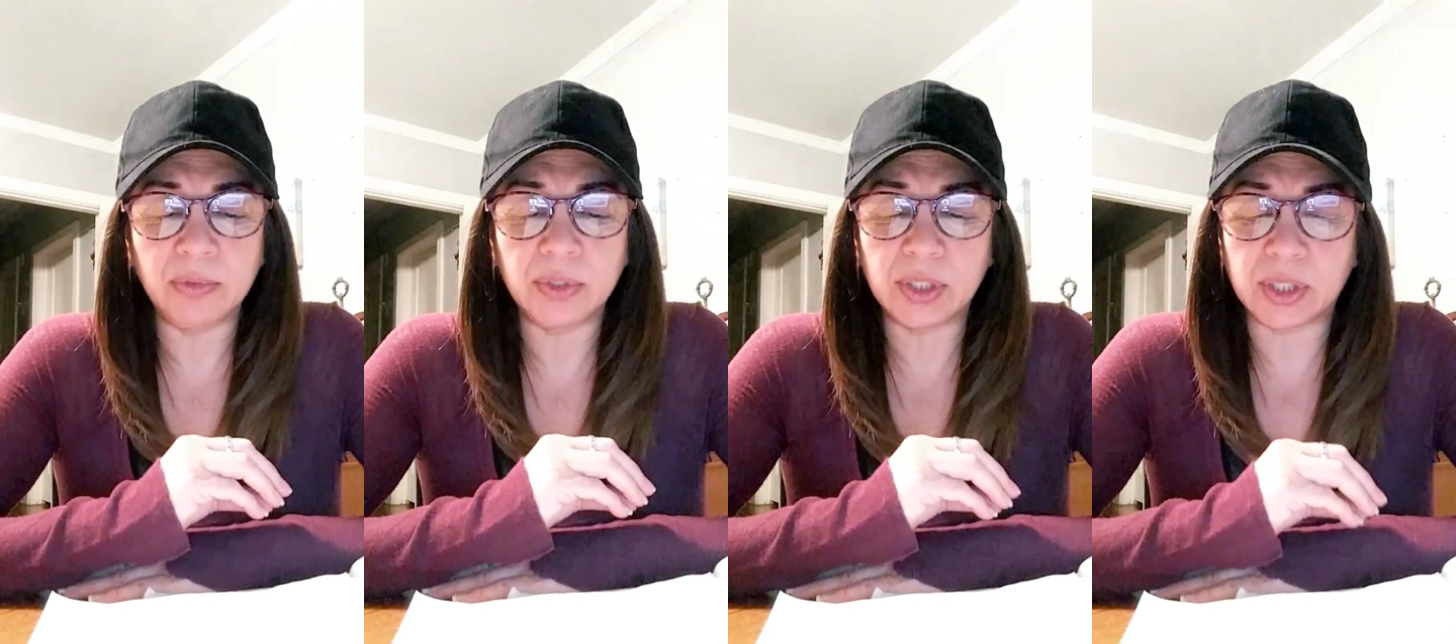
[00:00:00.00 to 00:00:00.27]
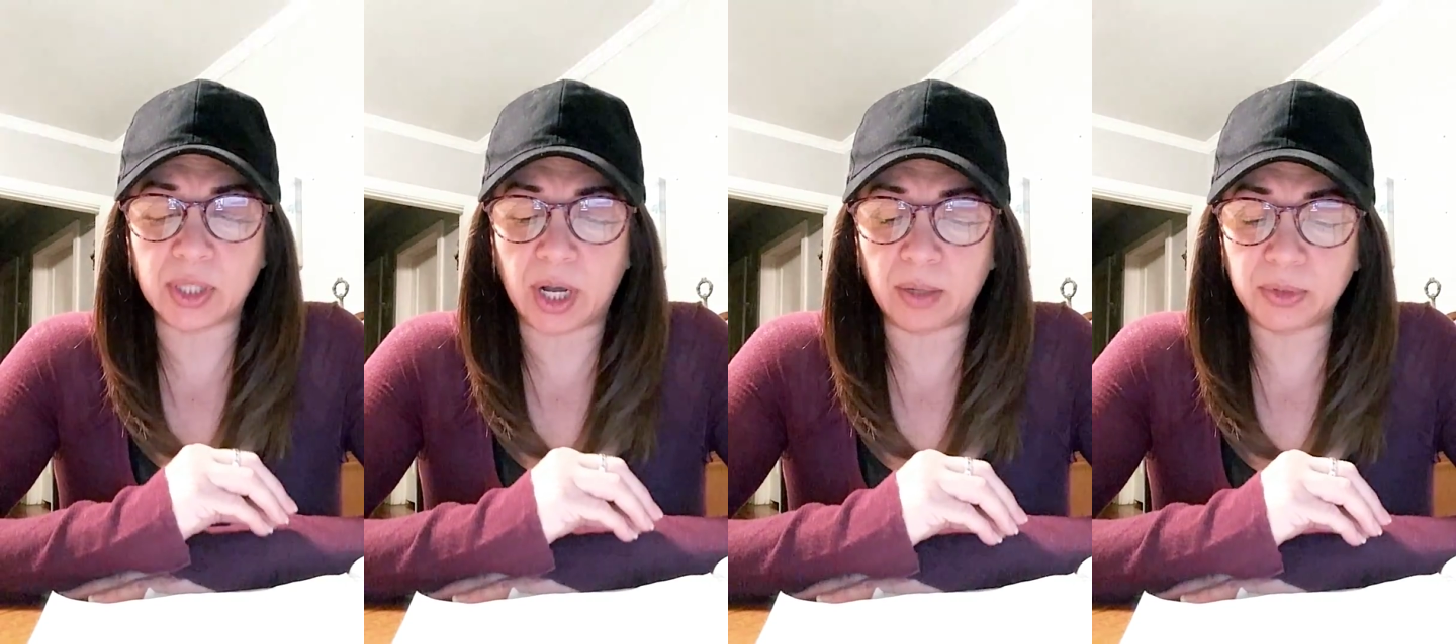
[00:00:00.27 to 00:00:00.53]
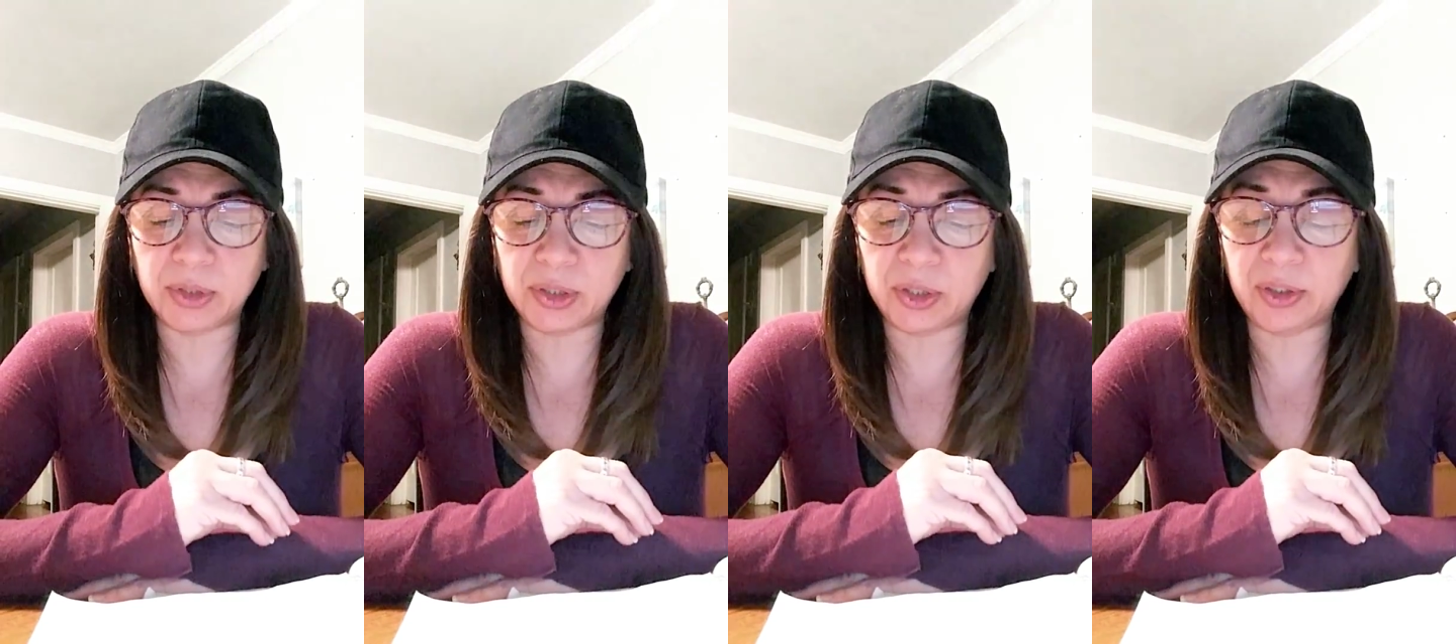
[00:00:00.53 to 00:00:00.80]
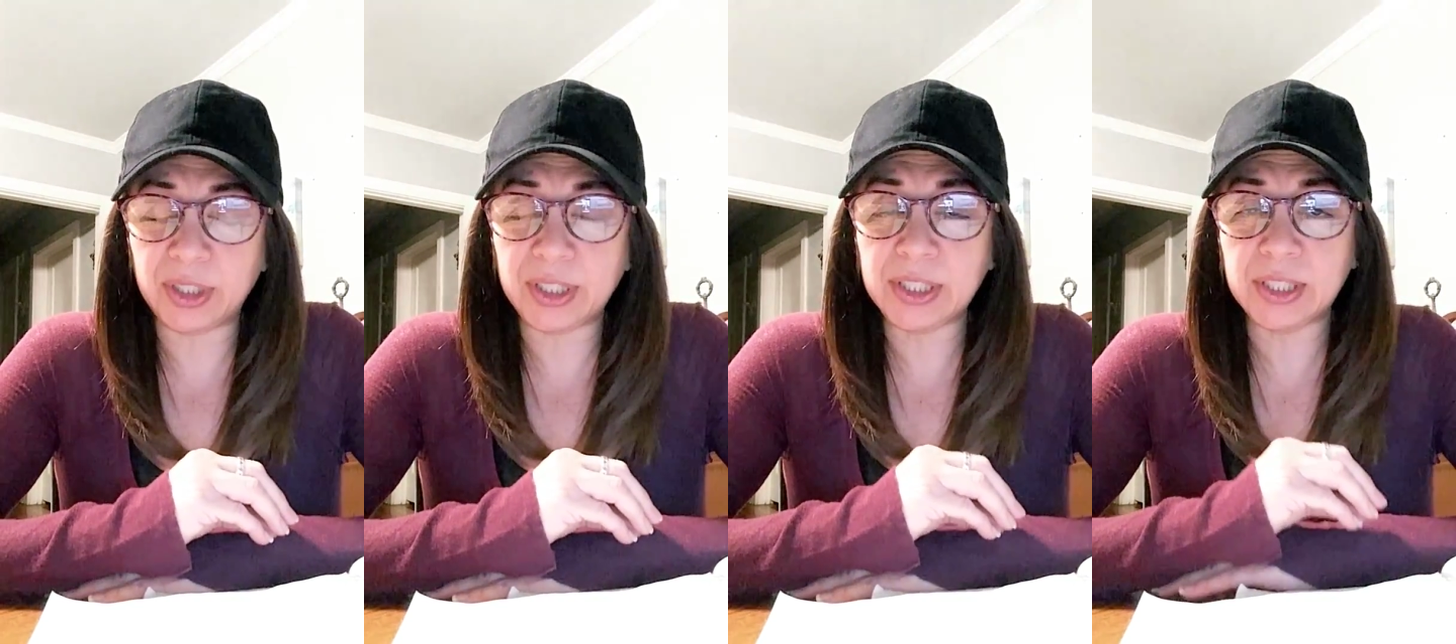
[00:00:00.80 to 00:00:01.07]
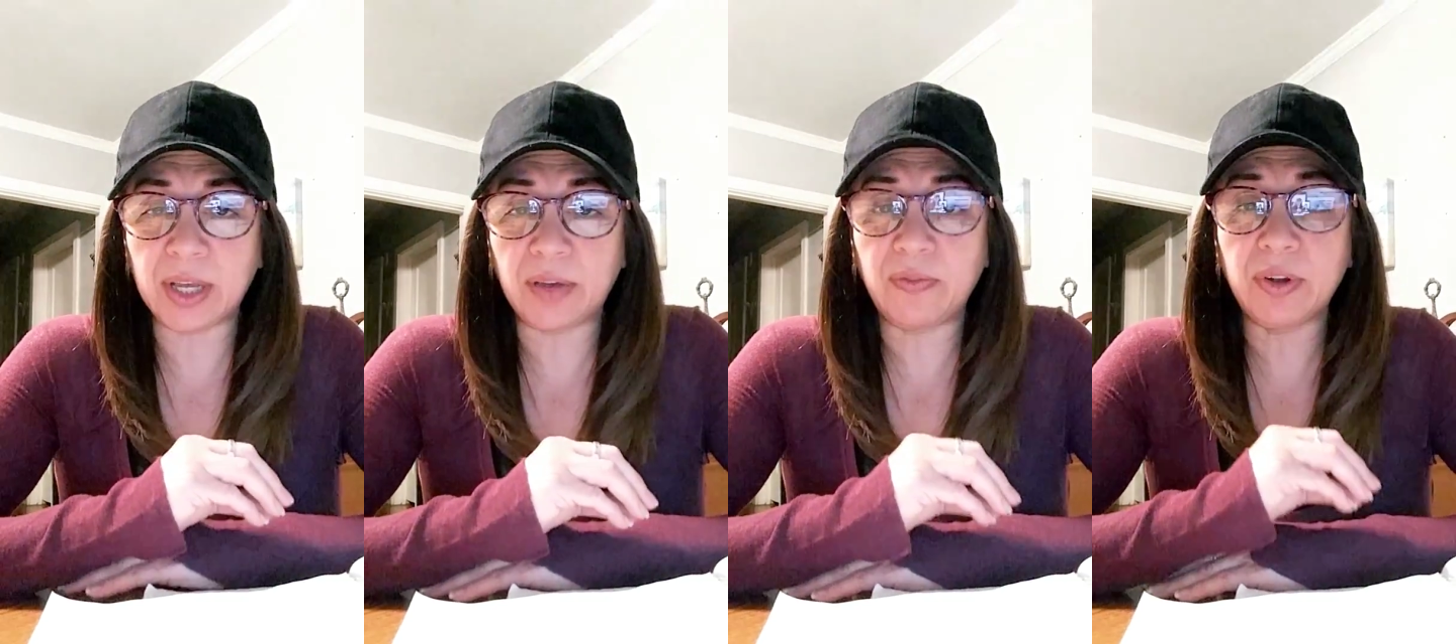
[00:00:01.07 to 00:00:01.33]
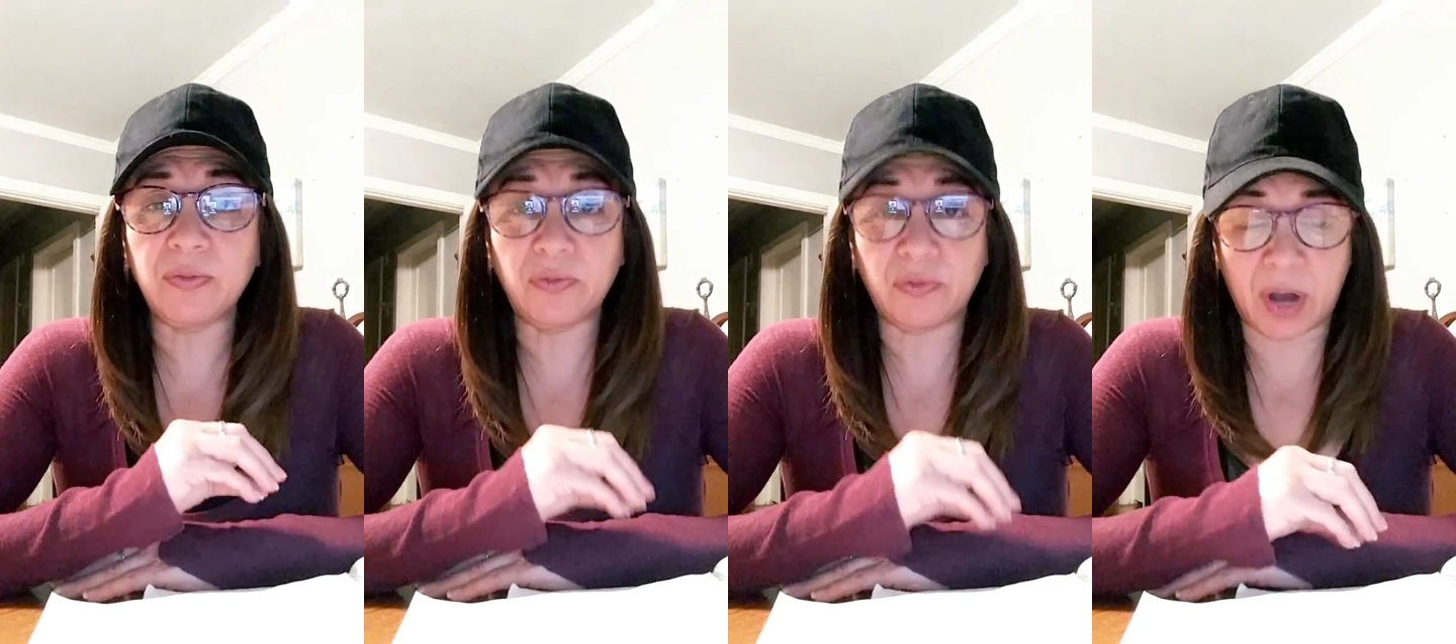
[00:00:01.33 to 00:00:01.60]
Psalms
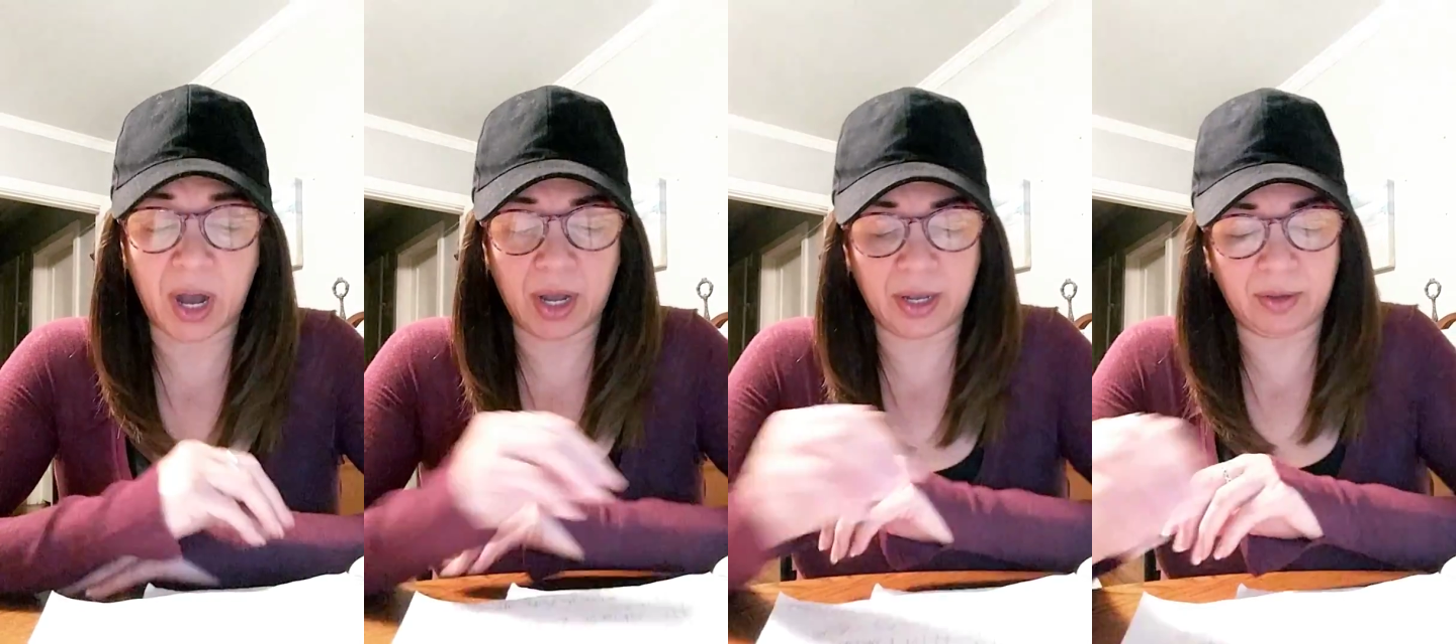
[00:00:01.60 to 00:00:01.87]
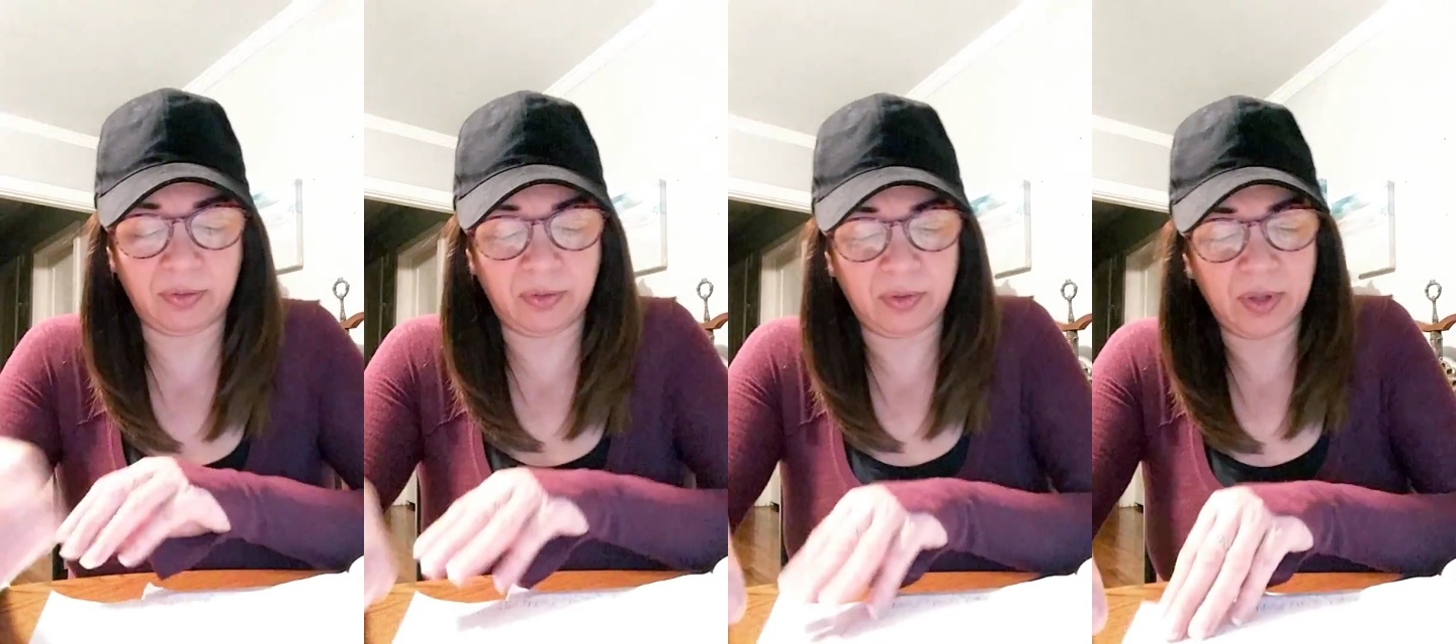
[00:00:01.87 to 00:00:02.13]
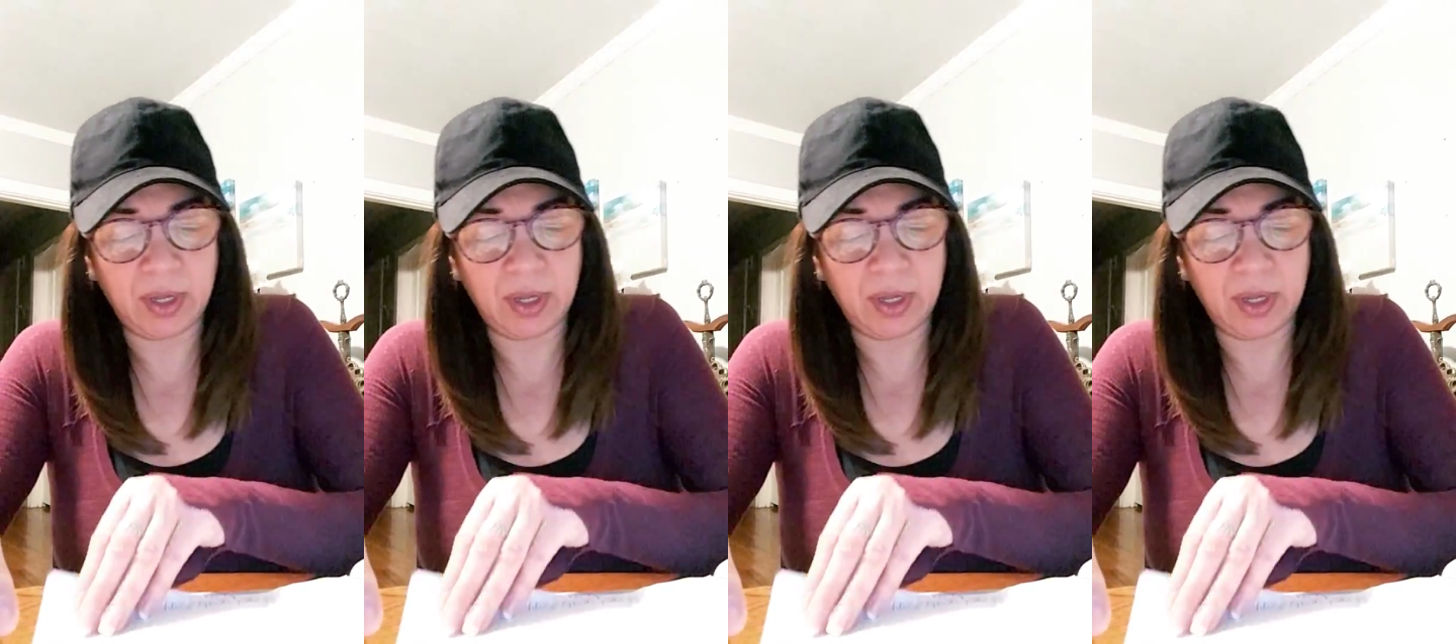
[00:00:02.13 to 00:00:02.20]
37, 5,